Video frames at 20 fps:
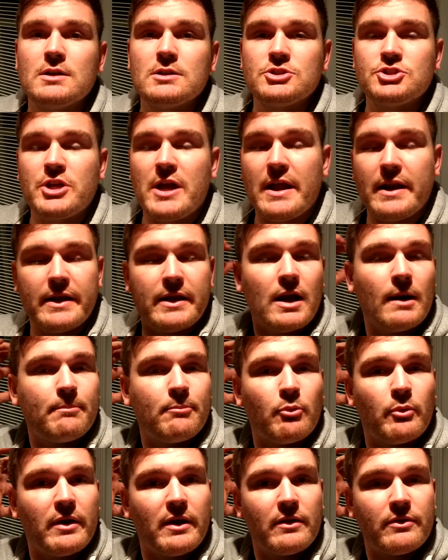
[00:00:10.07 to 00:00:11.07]
chatting up
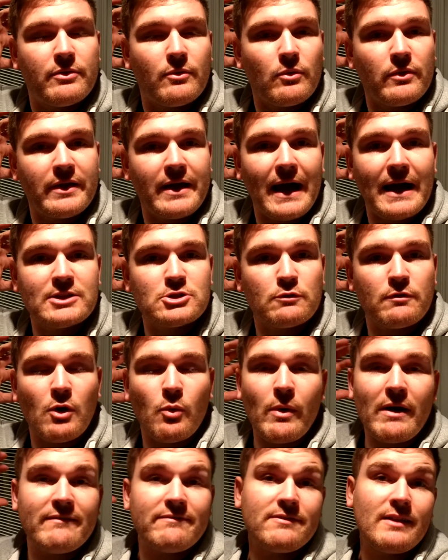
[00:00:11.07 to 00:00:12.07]
with the guys over at
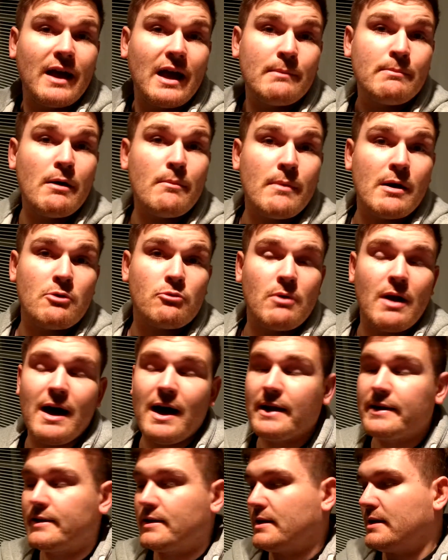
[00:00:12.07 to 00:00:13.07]
Wet Fly about my
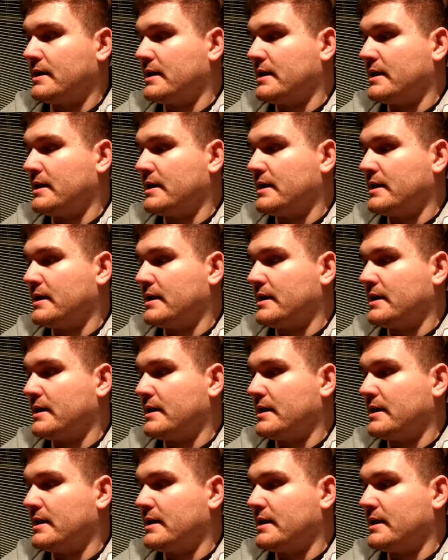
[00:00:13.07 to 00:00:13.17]
rod,